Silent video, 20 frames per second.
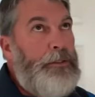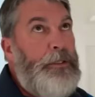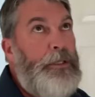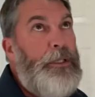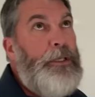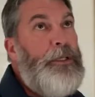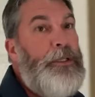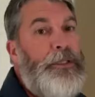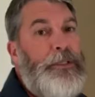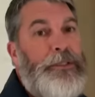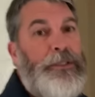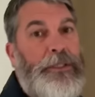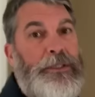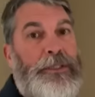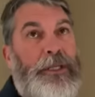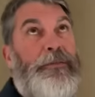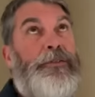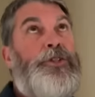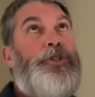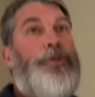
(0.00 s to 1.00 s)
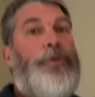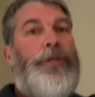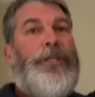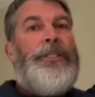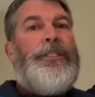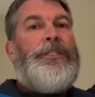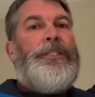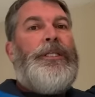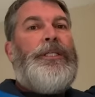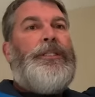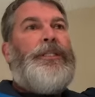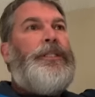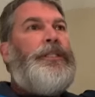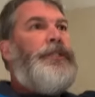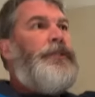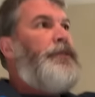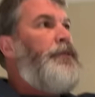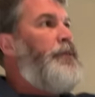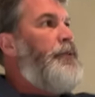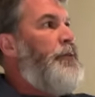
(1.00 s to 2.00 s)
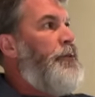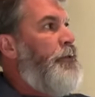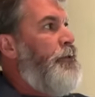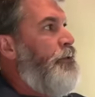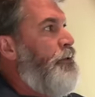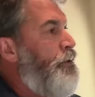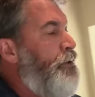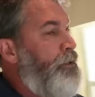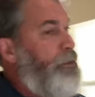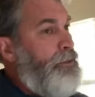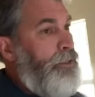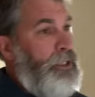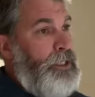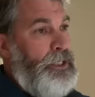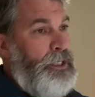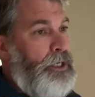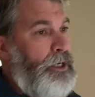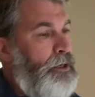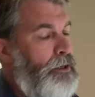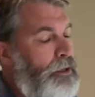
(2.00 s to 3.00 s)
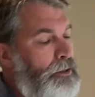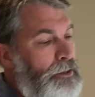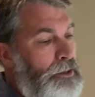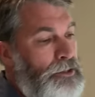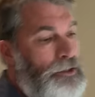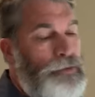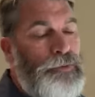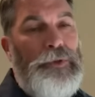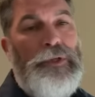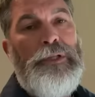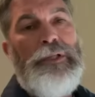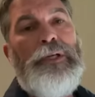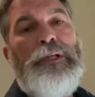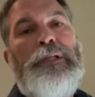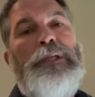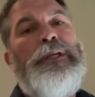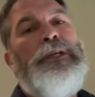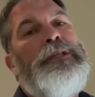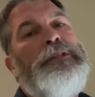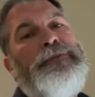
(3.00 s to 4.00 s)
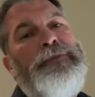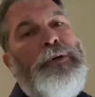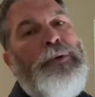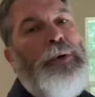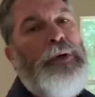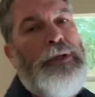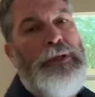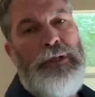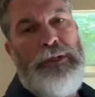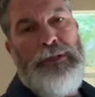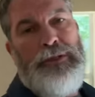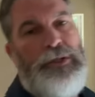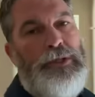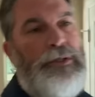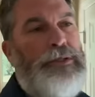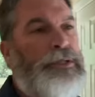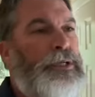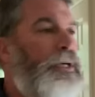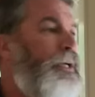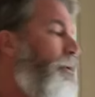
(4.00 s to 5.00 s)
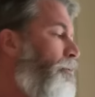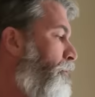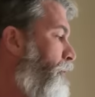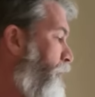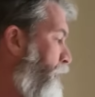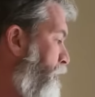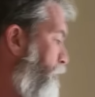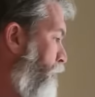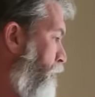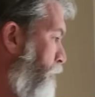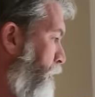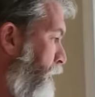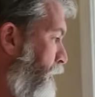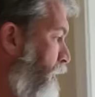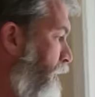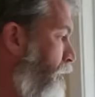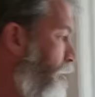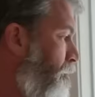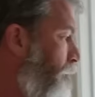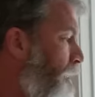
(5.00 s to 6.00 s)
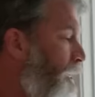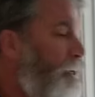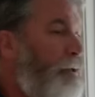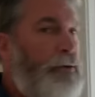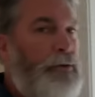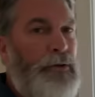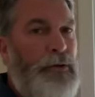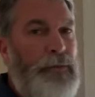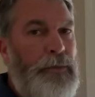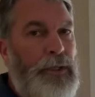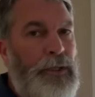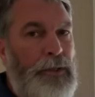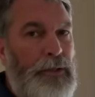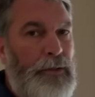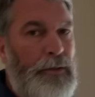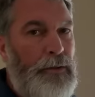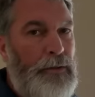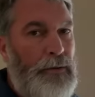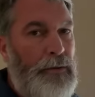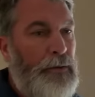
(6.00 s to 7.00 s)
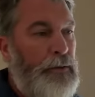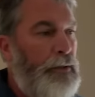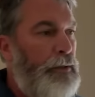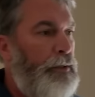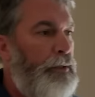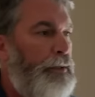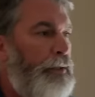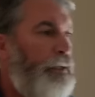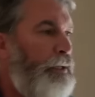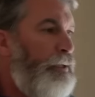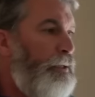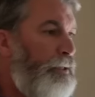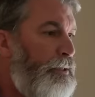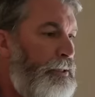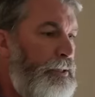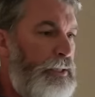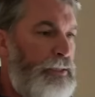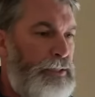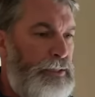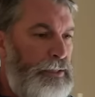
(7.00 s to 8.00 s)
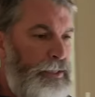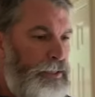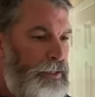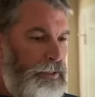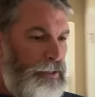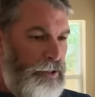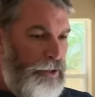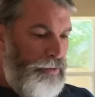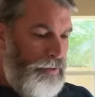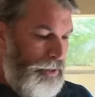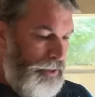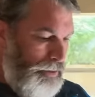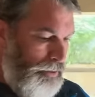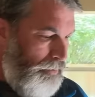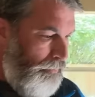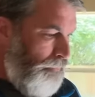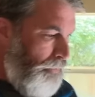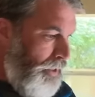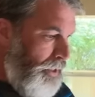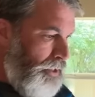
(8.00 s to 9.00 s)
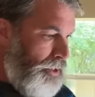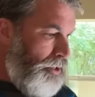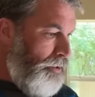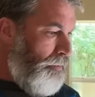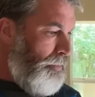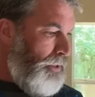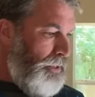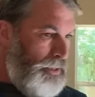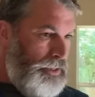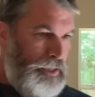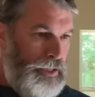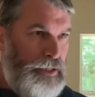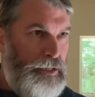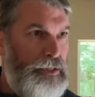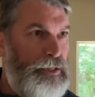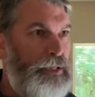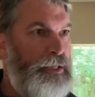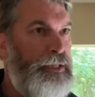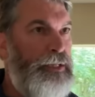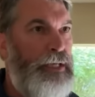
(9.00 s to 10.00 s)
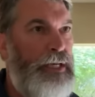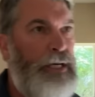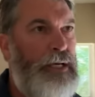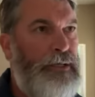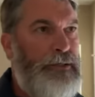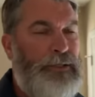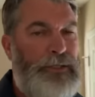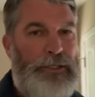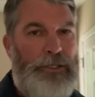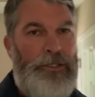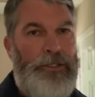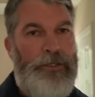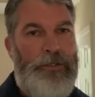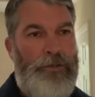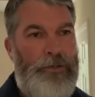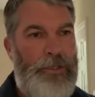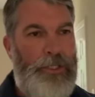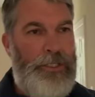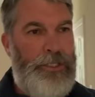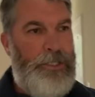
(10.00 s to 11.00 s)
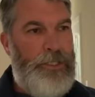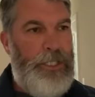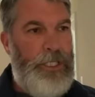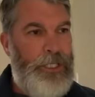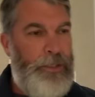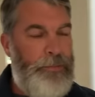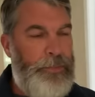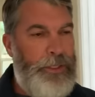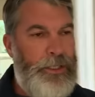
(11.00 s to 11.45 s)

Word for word: It does have a tray ceiling. This is one of the cleanest foreclosures I've ever been in. Bathroom here. And listen, it's nothing crazy fancy, but it's a clean house. It's in great shape.